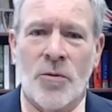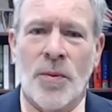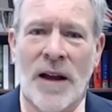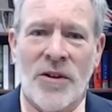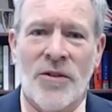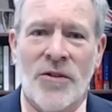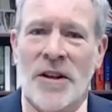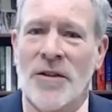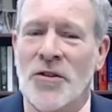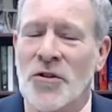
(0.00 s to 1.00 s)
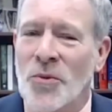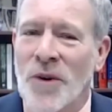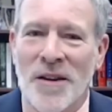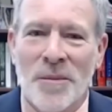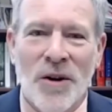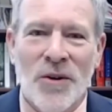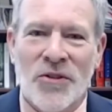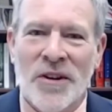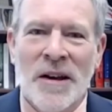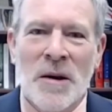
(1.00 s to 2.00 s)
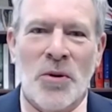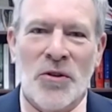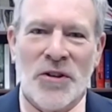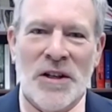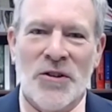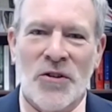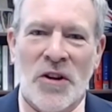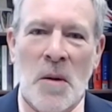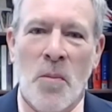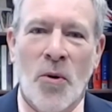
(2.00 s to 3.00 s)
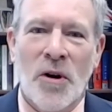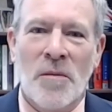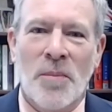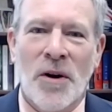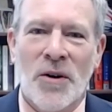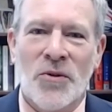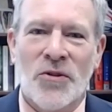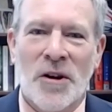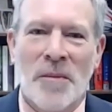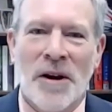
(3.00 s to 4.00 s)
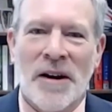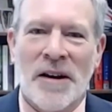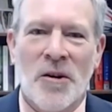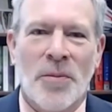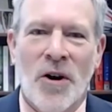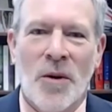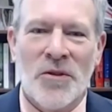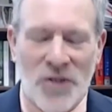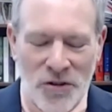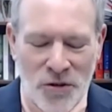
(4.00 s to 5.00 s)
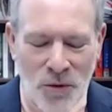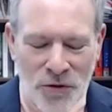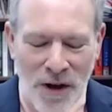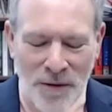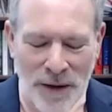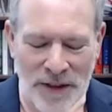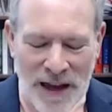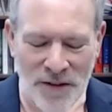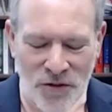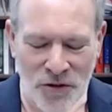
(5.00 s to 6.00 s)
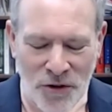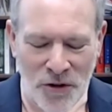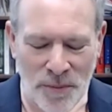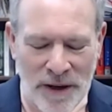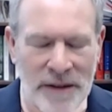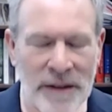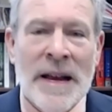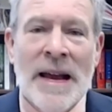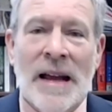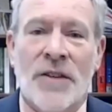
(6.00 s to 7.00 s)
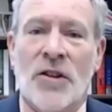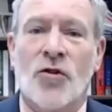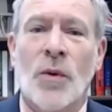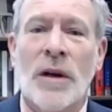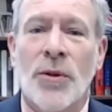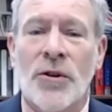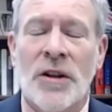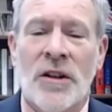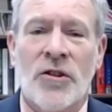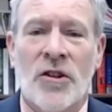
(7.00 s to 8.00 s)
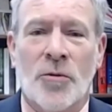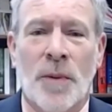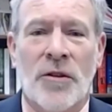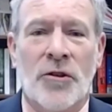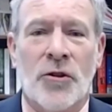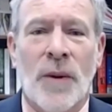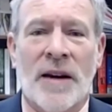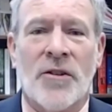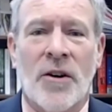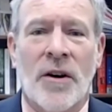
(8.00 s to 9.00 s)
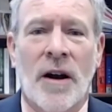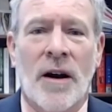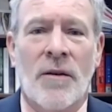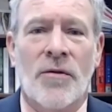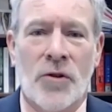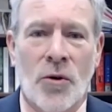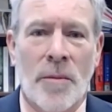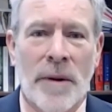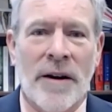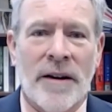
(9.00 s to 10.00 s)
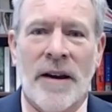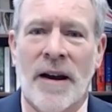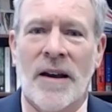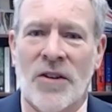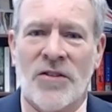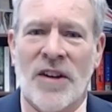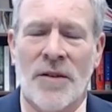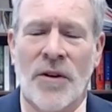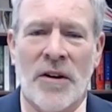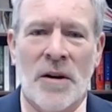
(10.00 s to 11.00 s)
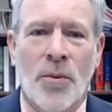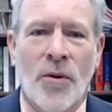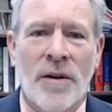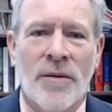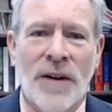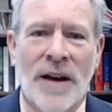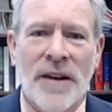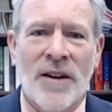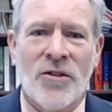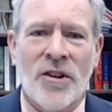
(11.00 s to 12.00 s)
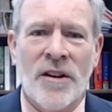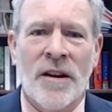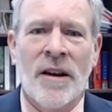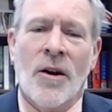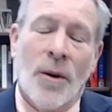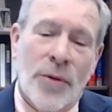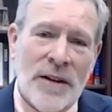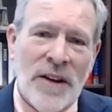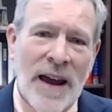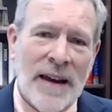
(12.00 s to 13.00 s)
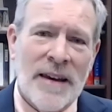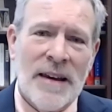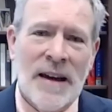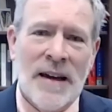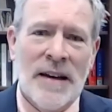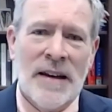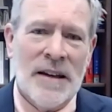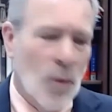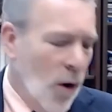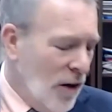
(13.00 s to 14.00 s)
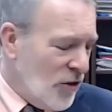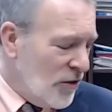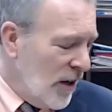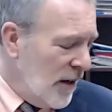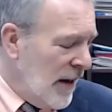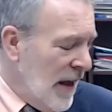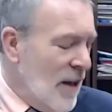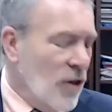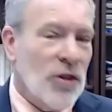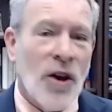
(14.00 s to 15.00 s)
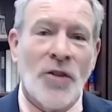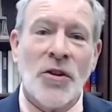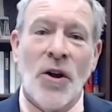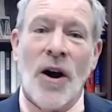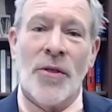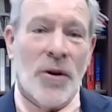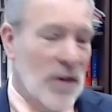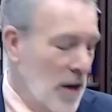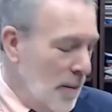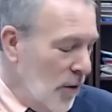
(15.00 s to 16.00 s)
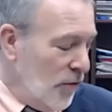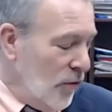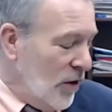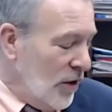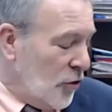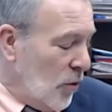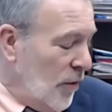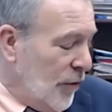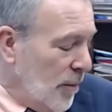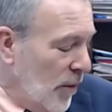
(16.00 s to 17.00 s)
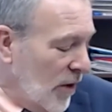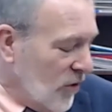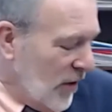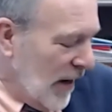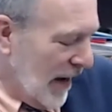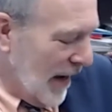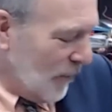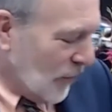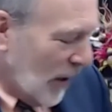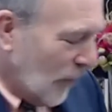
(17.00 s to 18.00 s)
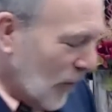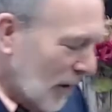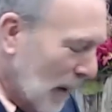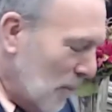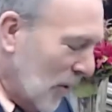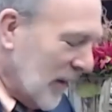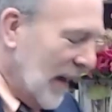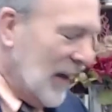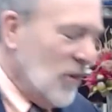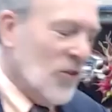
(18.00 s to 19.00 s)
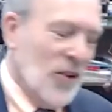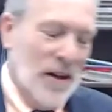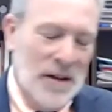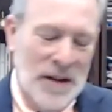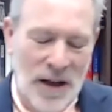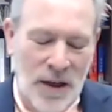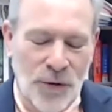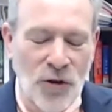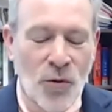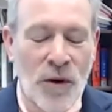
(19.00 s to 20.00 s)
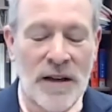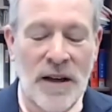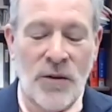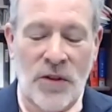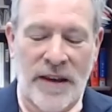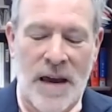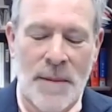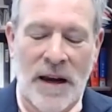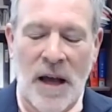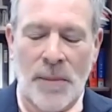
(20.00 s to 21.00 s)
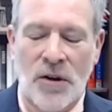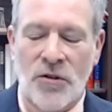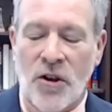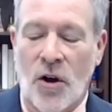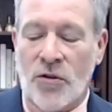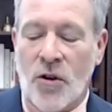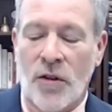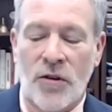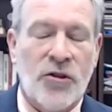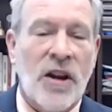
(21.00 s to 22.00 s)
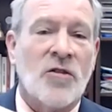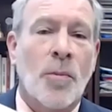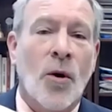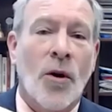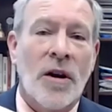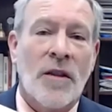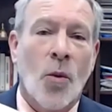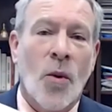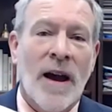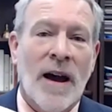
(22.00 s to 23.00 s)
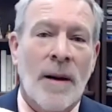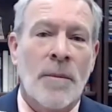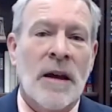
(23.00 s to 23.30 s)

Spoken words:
presidency. And this is one of the most prestigious and important posts in American diplomacy. So we'll talk about that just a little bit. And since 2013, she has been the director of New America, as I said, a very important foundation or think tank in Washington. She's also the author of a number of really terrific books, and I have several at my bookcase. The first one that came out a couple of years ago is called The Chessboard and the Web.